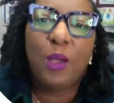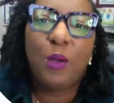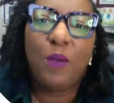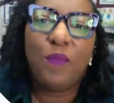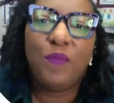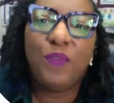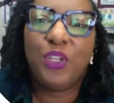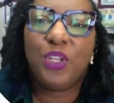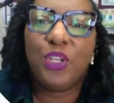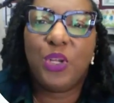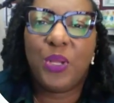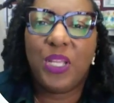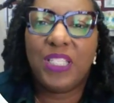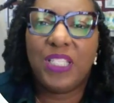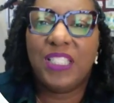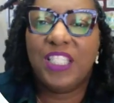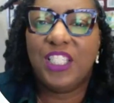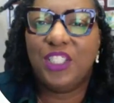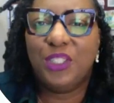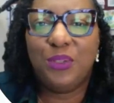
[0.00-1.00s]
Or if you're in
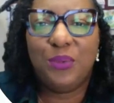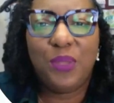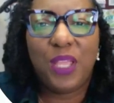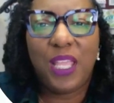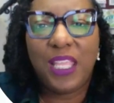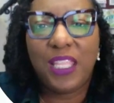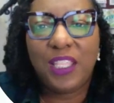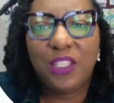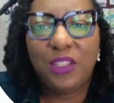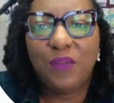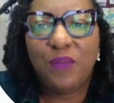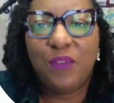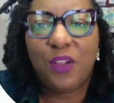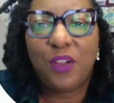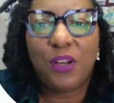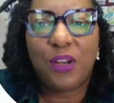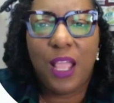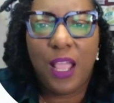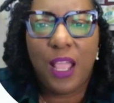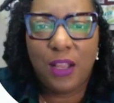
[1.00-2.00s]
grade 6 through 8, you've
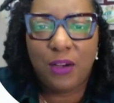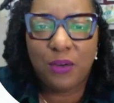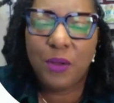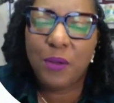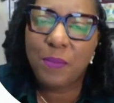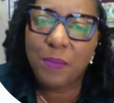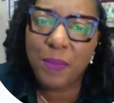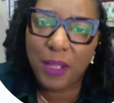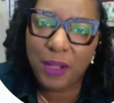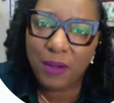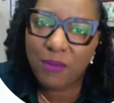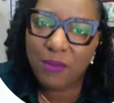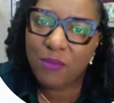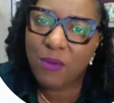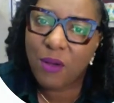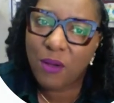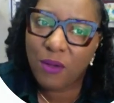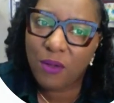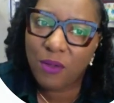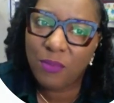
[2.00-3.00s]
earned honor or merit
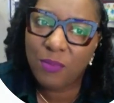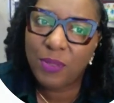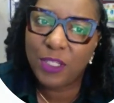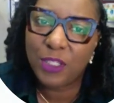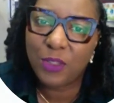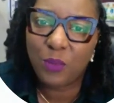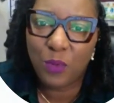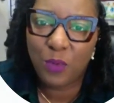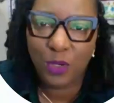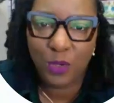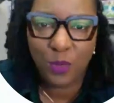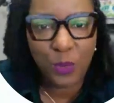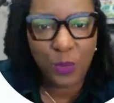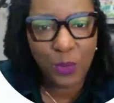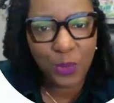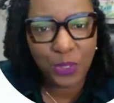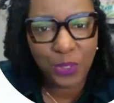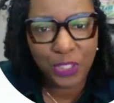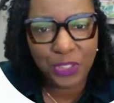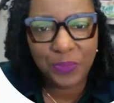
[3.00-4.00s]
roll plus one
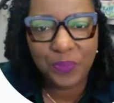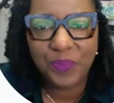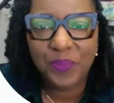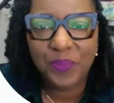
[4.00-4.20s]
award.